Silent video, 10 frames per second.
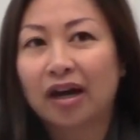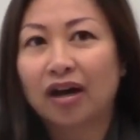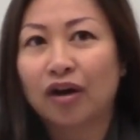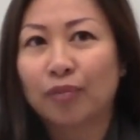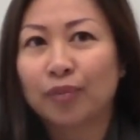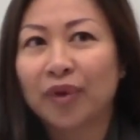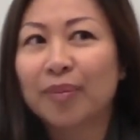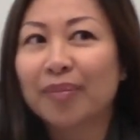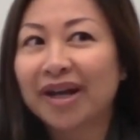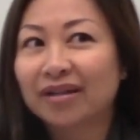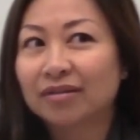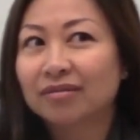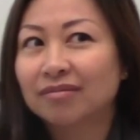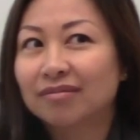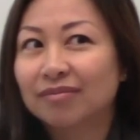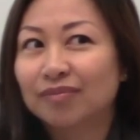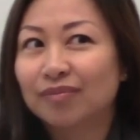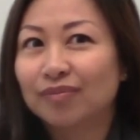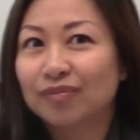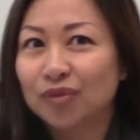It might
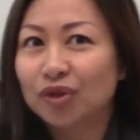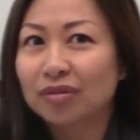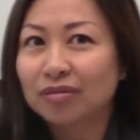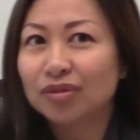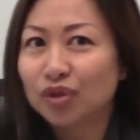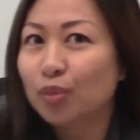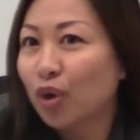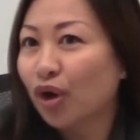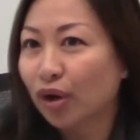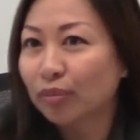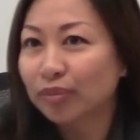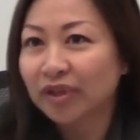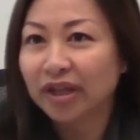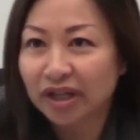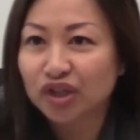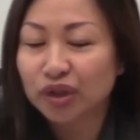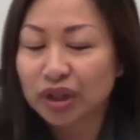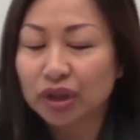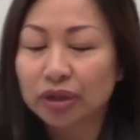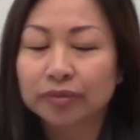do more harm than actually
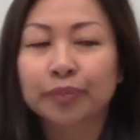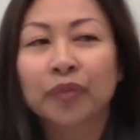good.